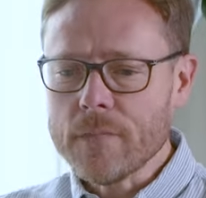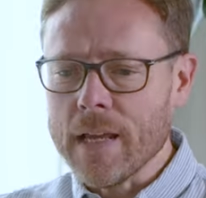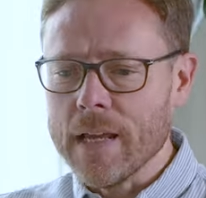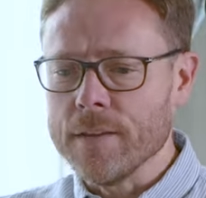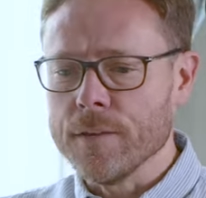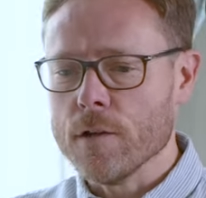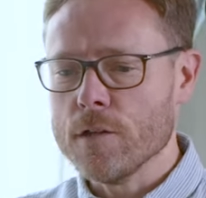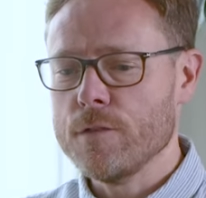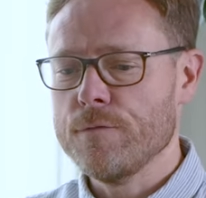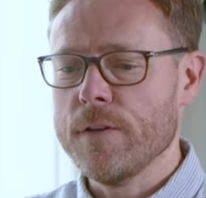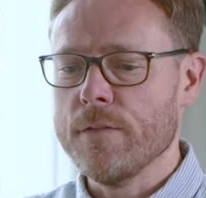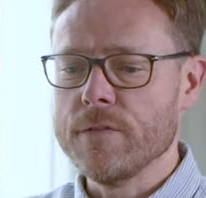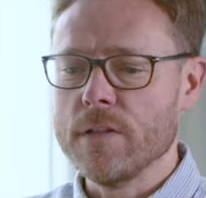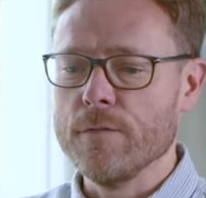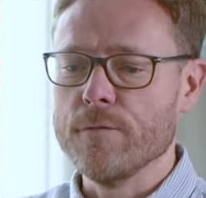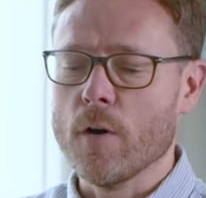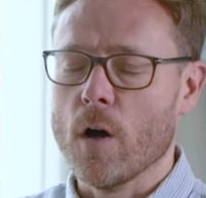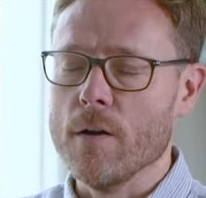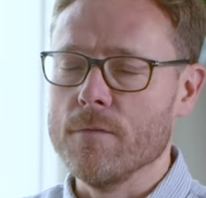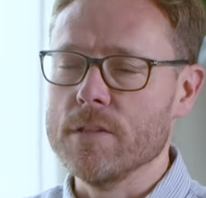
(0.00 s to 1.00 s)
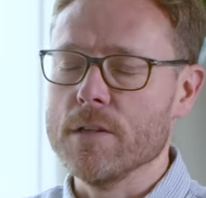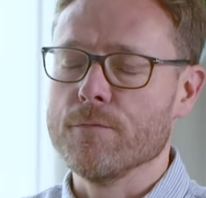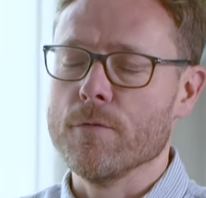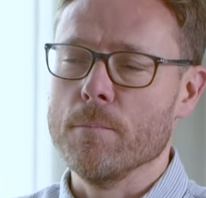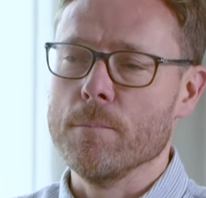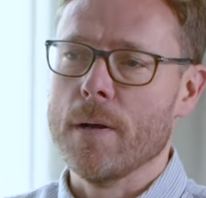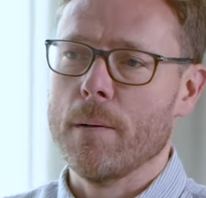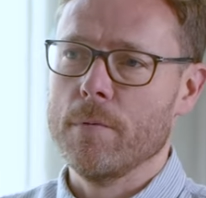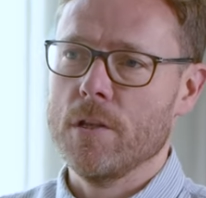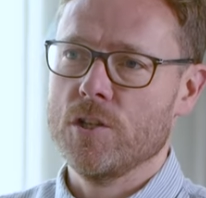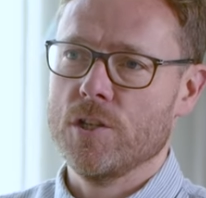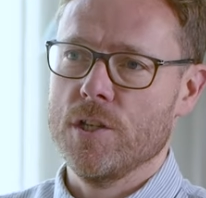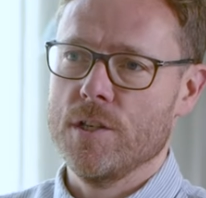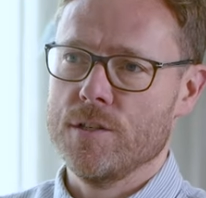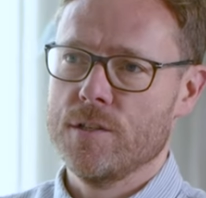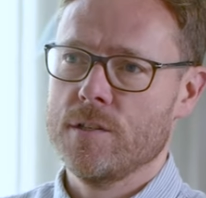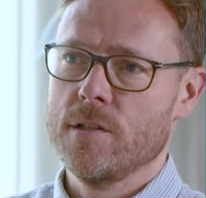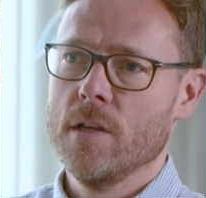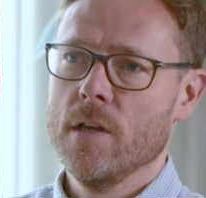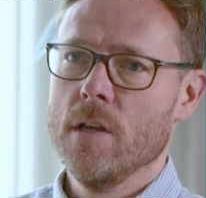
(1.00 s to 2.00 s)
And those 55 different
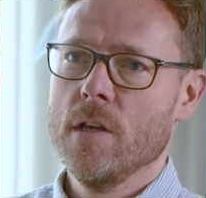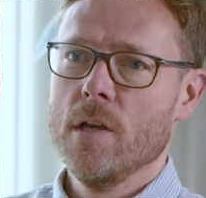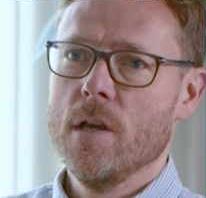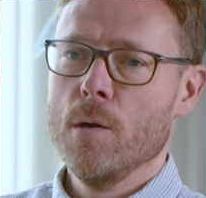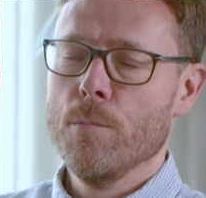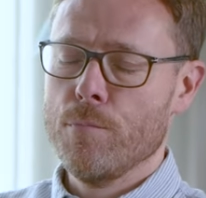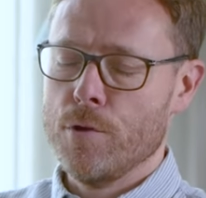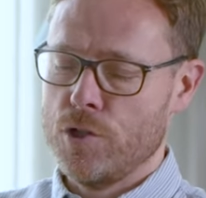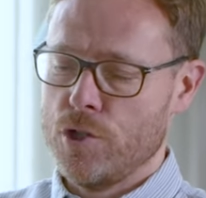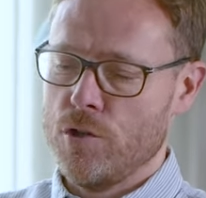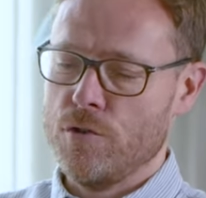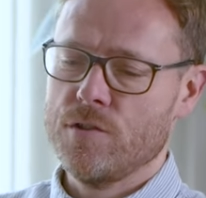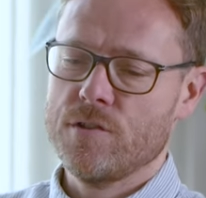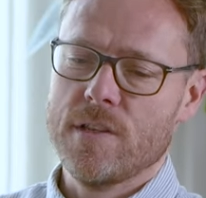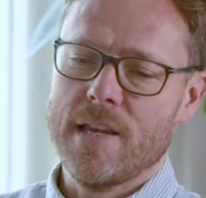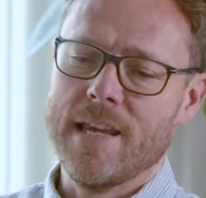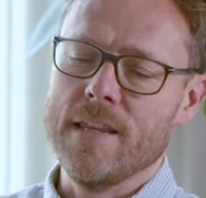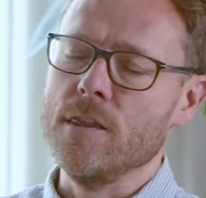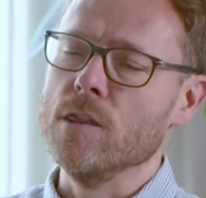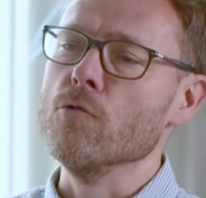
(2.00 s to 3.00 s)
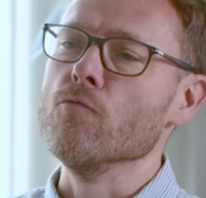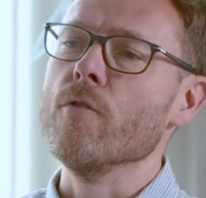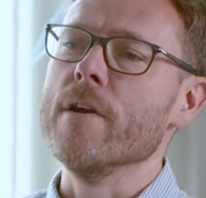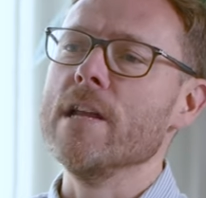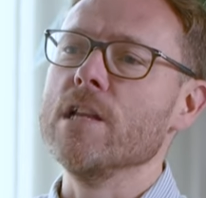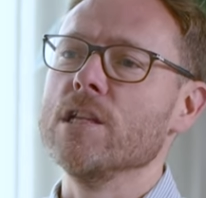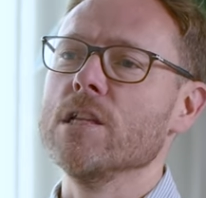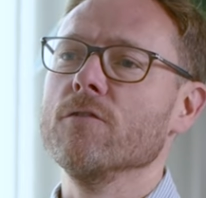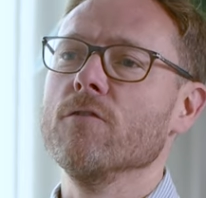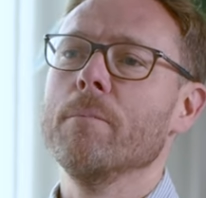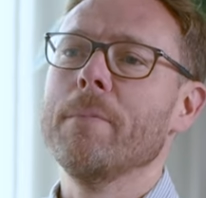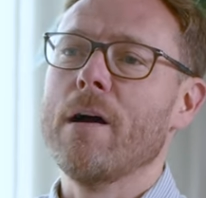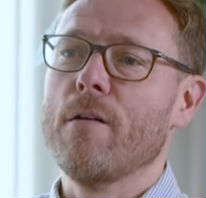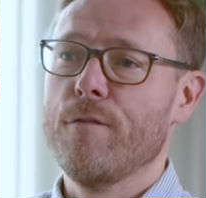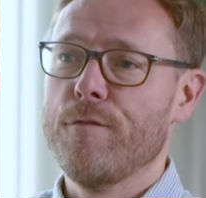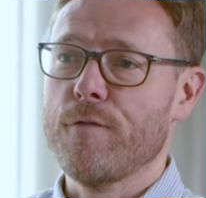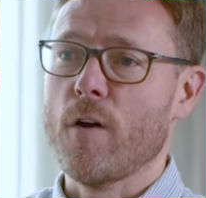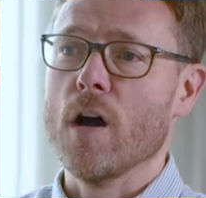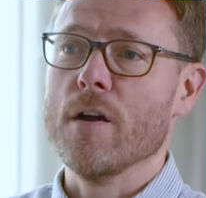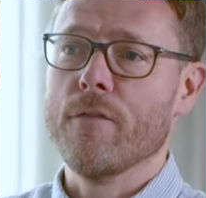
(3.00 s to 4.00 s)
publishers produce in the region of about
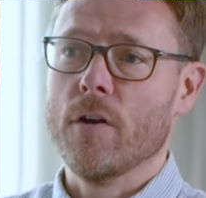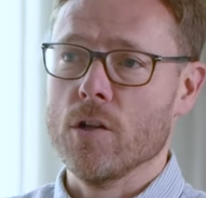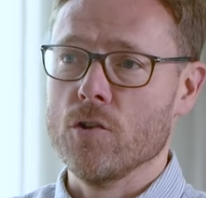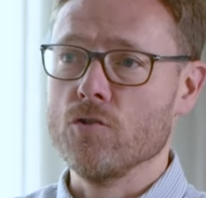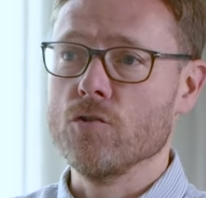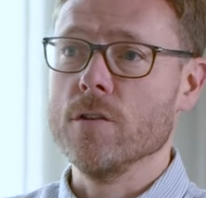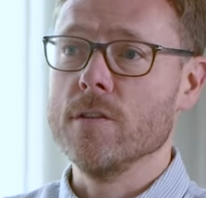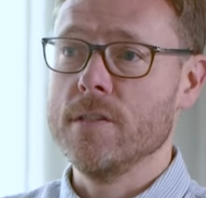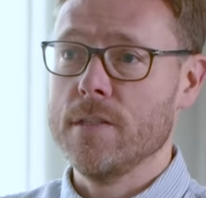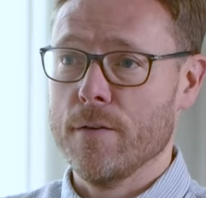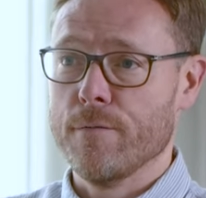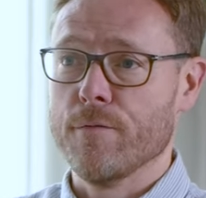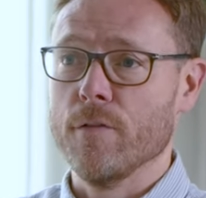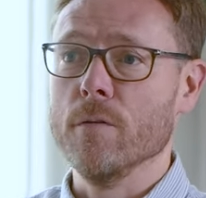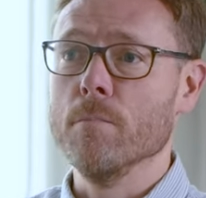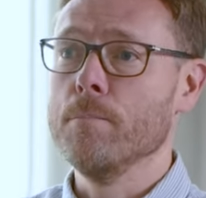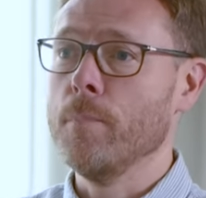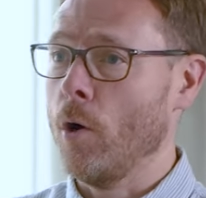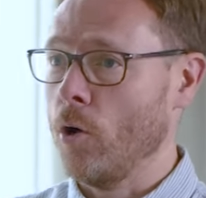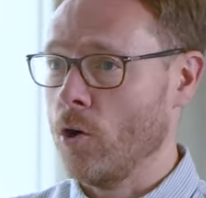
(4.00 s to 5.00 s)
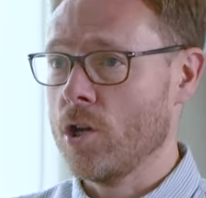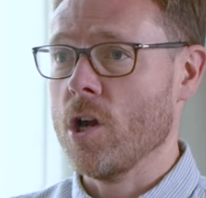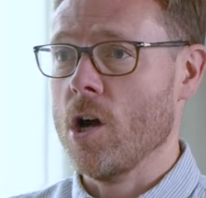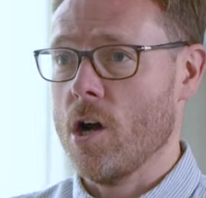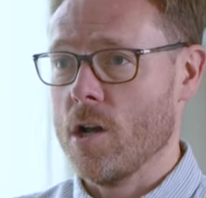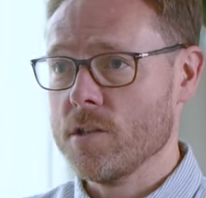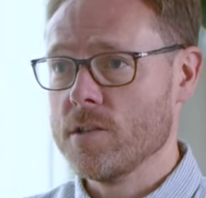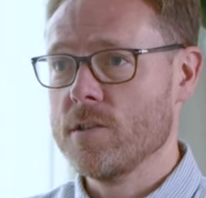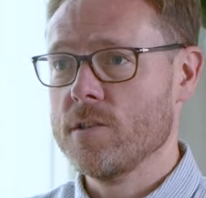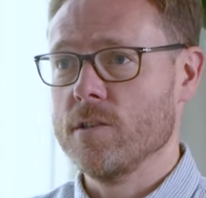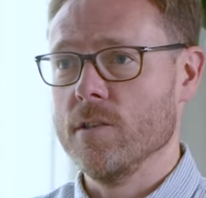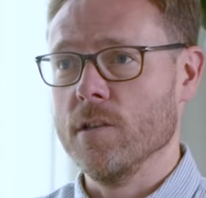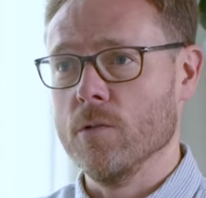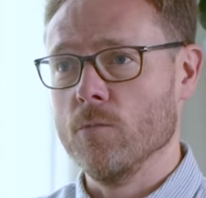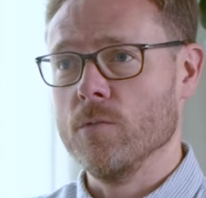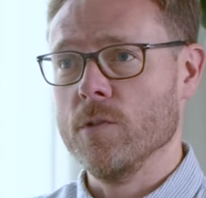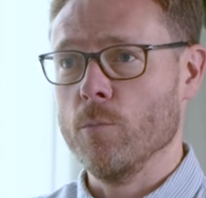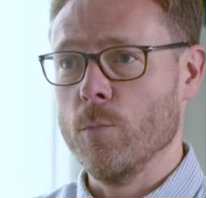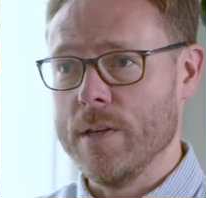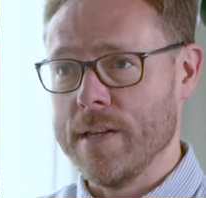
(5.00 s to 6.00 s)
500 different podcasts that
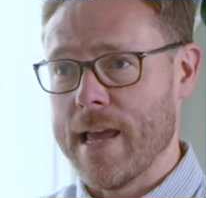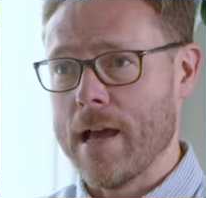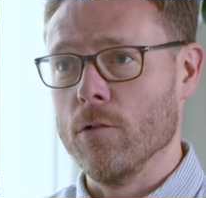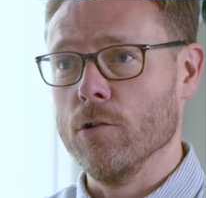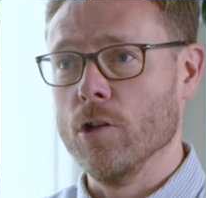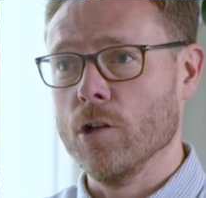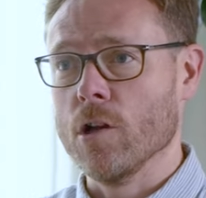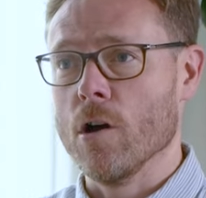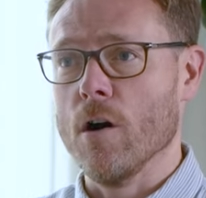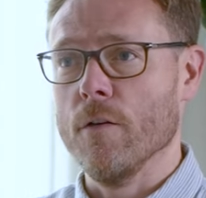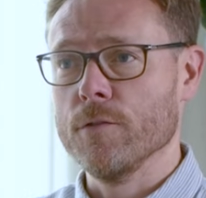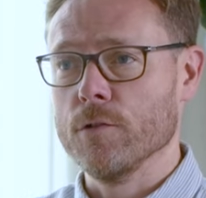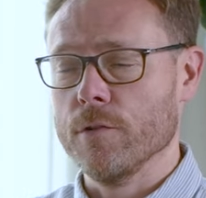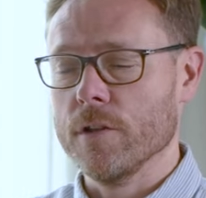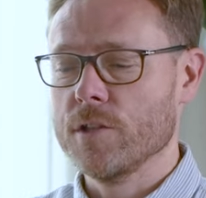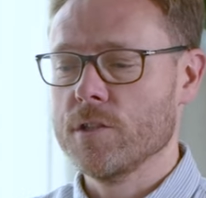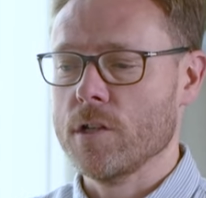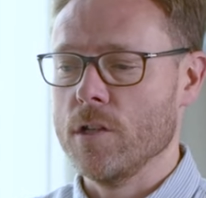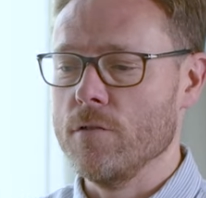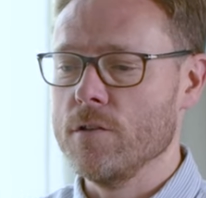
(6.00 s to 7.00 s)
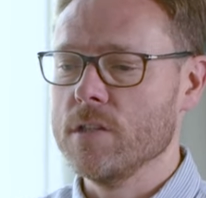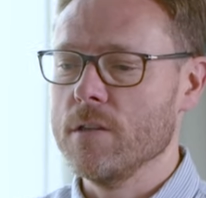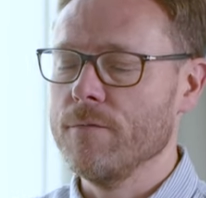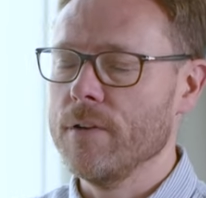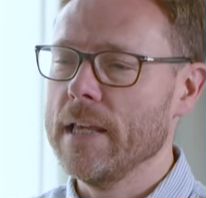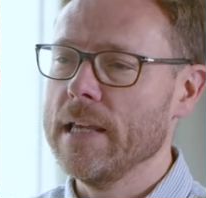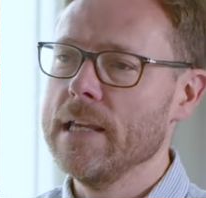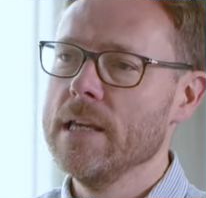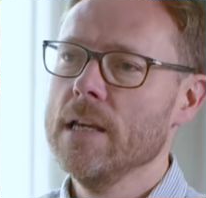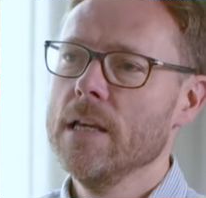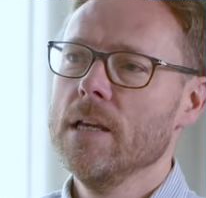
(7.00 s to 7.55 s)
we now look after exclusively.